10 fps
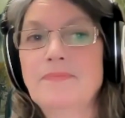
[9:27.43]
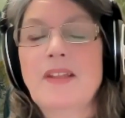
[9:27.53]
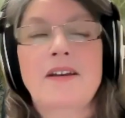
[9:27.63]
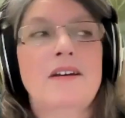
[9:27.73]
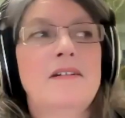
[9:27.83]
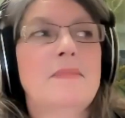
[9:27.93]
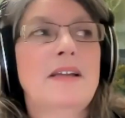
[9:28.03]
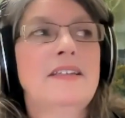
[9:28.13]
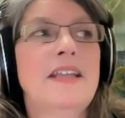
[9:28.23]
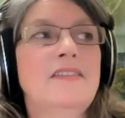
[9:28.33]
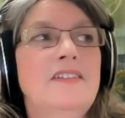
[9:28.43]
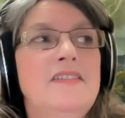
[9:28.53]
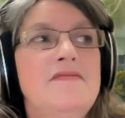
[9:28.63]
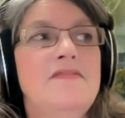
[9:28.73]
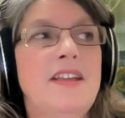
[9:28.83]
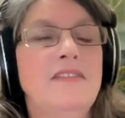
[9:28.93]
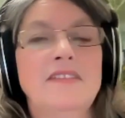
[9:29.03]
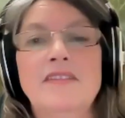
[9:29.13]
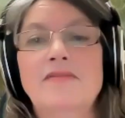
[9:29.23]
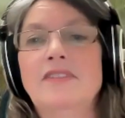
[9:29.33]
and yes, it's
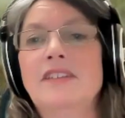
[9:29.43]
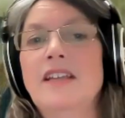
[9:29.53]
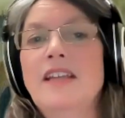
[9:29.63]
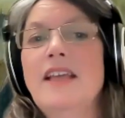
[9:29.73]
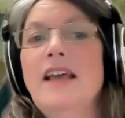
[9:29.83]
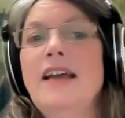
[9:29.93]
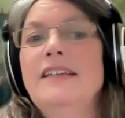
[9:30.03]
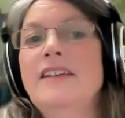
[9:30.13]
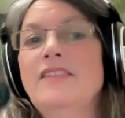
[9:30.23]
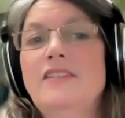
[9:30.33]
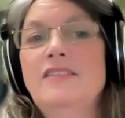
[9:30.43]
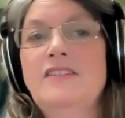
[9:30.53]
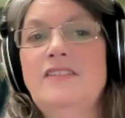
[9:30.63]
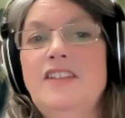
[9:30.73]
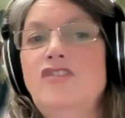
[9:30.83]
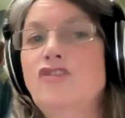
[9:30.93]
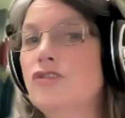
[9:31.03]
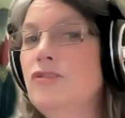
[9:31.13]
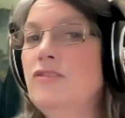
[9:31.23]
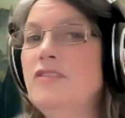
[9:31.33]
invasive, and yes, it's
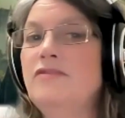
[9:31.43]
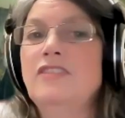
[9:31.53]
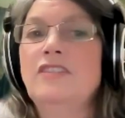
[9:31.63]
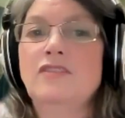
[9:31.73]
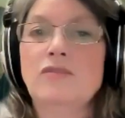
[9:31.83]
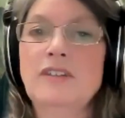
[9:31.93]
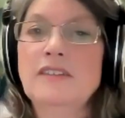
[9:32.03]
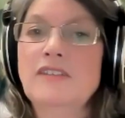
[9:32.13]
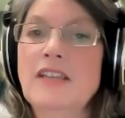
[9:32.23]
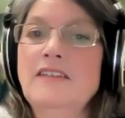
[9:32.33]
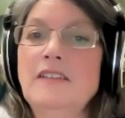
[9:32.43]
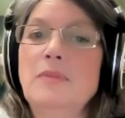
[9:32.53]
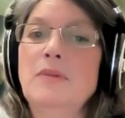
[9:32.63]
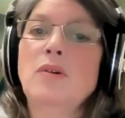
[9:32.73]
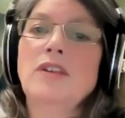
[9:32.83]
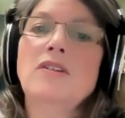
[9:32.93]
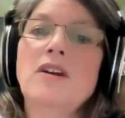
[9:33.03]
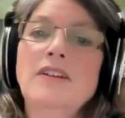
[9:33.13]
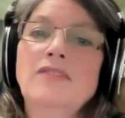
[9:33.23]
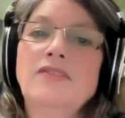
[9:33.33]
intrusive and disorientating, but what you
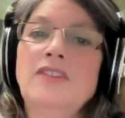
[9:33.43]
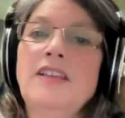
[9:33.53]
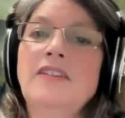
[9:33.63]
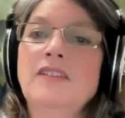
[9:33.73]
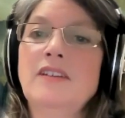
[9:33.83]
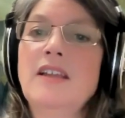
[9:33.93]
kind of see is